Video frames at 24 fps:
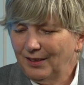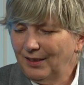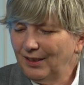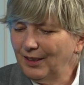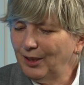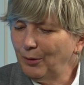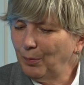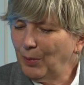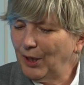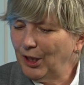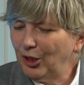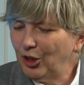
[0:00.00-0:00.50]

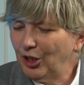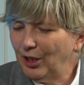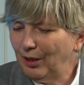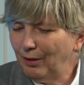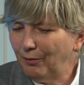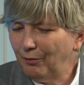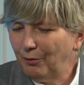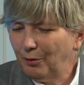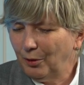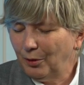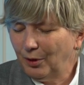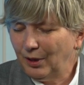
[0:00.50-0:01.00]

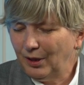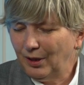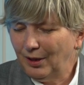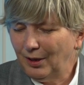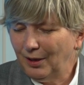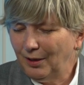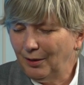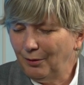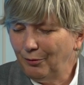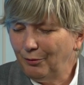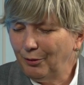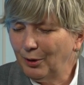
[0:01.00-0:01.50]
dispatching for
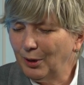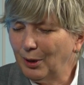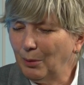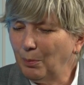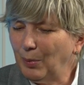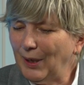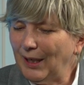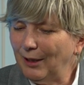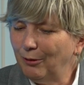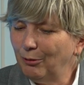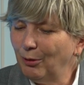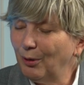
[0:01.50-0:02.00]
the
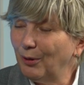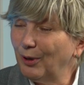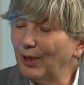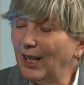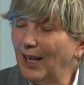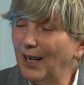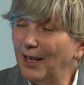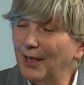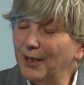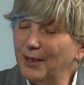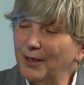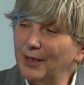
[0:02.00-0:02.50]
petrol
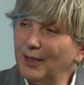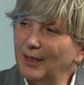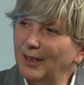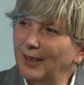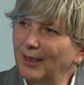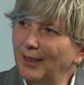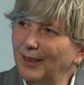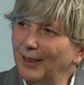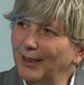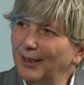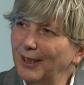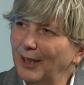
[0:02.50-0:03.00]
guys
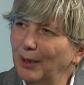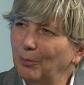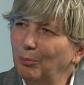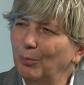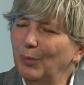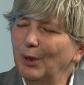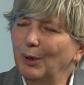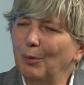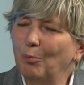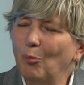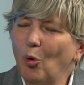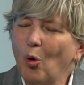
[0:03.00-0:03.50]

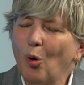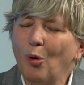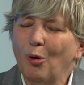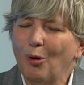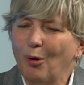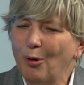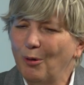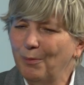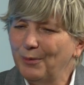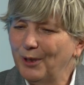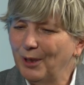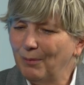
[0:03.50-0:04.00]
can be
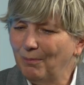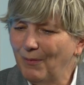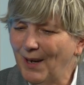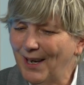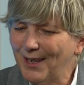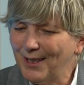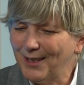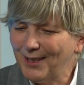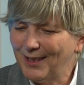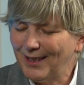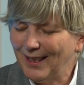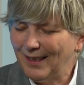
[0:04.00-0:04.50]
more
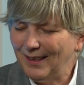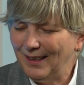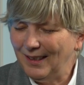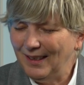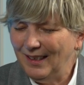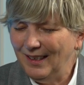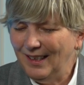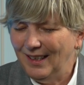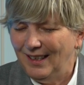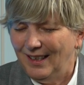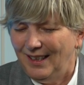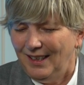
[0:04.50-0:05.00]
optimized
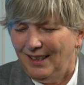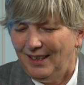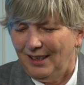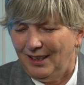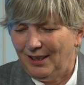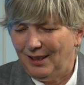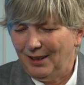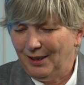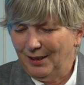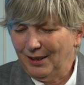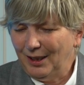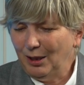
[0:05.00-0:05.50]
than
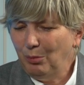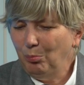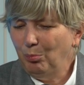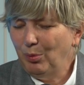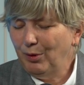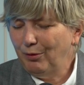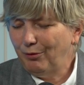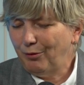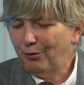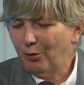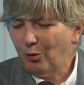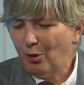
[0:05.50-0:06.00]
in
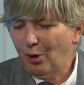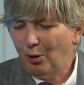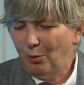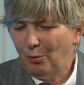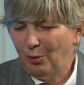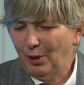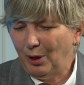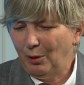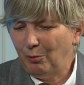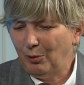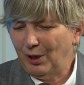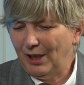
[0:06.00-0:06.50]
before,
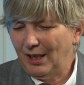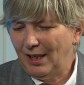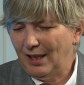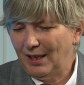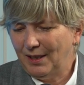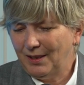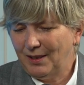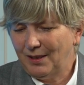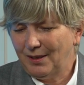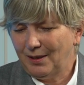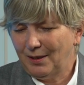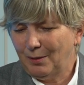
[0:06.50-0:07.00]
where we
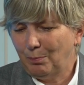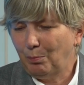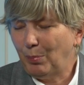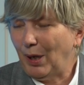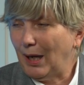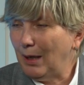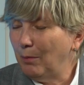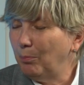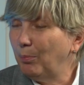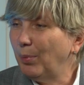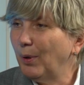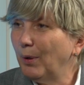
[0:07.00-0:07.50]
had
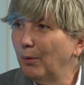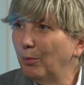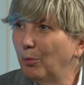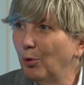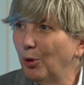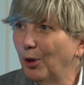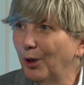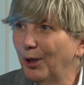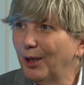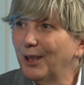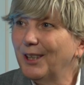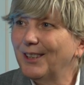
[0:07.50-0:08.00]

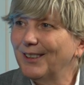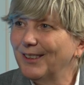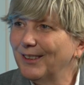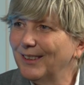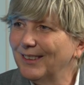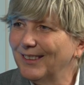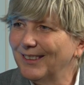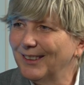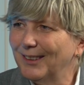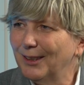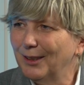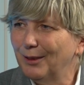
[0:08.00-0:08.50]
paperwork
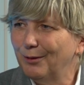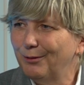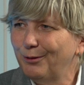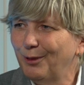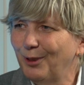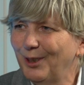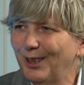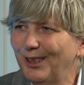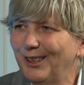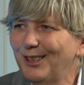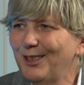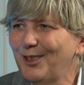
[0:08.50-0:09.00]

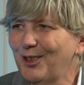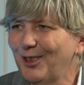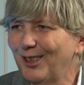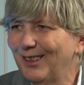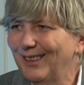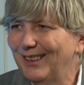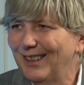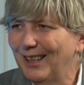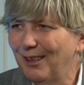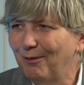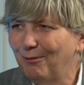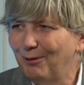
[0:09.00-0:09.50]
for each
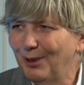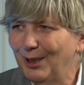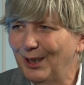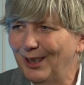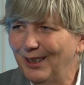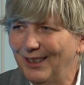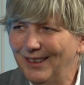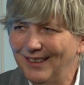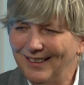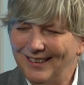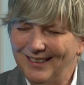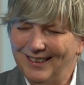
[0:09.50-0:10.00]
and
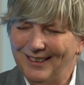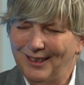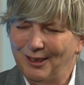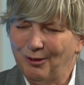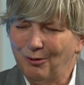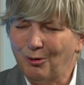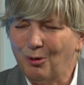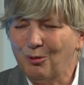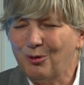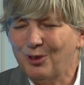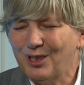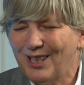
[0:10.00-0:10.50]
every
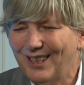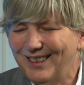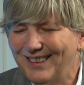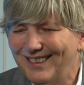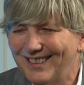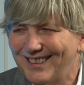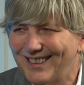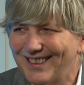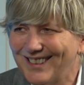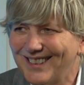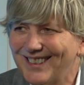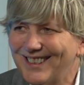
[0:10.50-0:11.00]
roadside
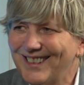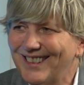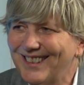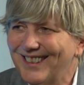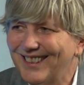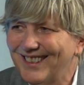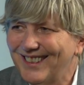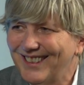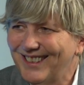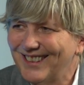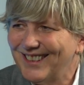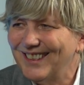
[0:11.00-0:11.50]

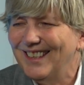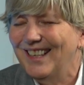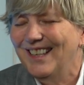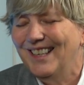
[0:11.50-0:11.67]
assistance.